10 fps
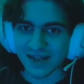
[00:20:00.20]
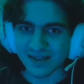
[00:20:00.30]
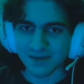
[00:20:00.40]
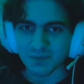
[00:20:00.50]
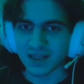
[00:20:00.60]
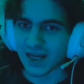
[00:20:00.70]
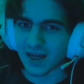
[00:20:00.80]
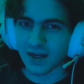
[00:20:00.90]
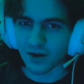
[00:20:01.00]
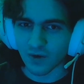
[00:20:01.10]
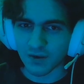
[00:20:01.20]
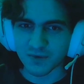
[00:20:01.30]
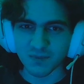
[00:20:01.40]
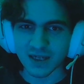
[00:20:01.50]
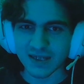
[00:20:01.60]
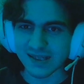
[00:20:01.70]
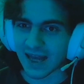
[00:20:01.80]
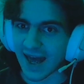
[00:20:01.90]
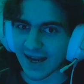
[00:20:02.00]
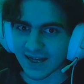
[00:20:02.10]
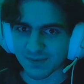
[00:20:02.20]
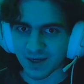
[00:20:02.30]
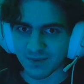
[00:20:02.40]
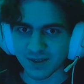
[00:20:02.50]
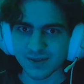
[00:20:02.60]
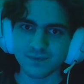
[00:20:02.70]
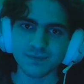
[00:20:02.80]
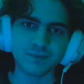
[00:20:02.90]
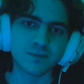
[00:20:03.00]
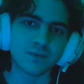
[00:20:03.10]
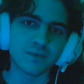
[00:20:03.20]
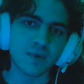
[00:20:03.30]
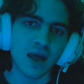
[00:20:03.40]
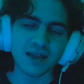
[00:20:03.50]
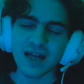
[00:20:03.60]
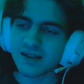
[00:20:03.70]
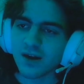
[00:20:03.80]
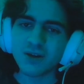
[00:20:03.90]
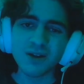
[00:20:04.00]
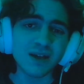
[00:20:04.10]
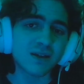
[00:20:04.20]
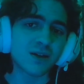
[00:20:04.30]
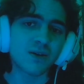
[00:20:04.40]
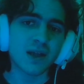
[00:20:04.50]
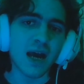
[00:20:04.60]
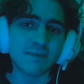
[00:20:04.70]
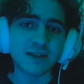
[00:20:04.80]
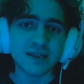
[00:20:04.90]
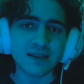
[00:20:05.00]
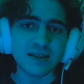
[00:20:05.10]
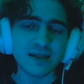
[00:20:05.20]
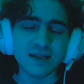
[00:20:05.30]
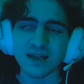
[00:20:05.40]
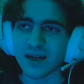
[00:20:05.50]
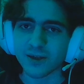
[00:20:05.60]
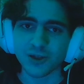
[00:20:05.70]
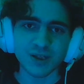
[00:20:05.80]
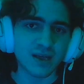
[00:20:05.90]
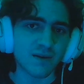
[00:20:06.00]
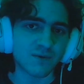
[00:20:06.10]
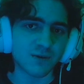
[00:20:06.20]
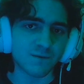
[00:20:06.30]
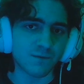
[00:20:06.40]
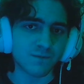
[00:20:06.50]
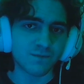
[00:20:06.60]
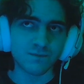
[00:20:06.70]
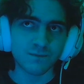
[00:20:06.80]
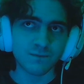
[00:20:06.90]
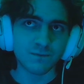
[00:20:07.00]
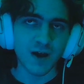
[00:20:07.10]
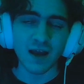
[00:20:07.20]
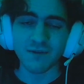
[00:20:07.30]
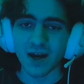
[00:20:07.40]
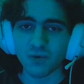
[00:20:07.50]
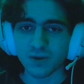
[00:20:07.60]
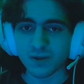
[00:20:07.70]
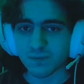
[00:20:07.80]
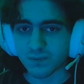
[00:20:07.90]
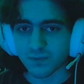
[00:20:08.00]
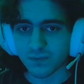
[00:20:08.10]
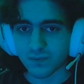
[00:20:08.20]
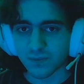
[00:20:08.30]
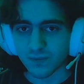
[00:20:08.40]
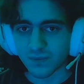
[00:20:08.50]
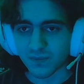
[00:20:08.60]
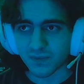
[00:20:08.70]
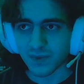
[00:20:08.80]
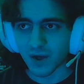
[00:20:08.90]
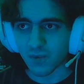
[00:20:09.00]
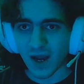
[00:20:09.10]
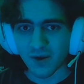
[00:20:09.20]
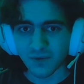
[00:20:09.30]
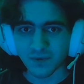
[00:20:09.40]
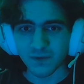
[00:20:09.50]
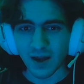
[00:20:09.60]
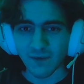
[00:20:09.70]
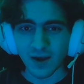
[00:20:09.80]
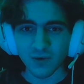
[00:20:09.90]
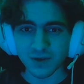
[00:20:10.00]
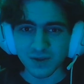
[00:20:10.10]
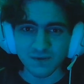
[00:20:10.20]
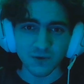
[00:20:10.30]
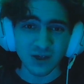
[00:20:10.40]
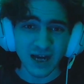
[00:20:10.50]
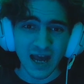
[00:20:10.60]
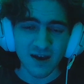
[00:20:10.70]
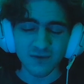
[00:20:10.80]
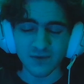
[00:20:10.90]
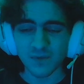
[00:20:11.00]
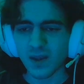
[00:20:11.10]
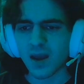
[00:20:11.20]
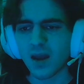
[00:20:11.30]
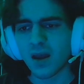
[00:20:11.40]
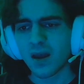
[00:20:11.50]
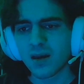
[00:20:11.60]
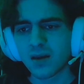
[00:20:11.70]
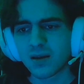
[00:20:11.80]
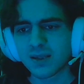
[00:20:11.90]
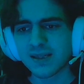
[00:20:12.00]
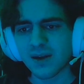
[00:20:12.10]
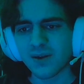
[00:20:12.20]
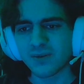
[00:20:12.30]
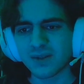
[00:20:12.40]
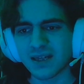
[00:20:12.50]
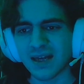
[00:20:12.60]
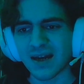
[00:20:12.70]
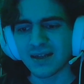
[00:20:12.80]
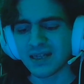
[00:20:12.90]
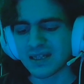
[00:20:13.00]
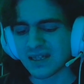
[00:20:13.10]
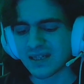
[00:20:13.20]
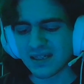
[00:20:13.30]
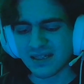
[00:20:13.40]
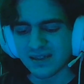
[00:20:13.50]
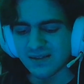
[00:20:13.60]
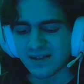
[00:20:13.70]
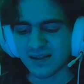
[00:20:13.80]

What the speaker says: kiss, but they get interrupted because a cat has babies. That's all you need to know that happens in the season, and I just saved you 5 hours, around 5 hours, 4.5. So yeah, it's.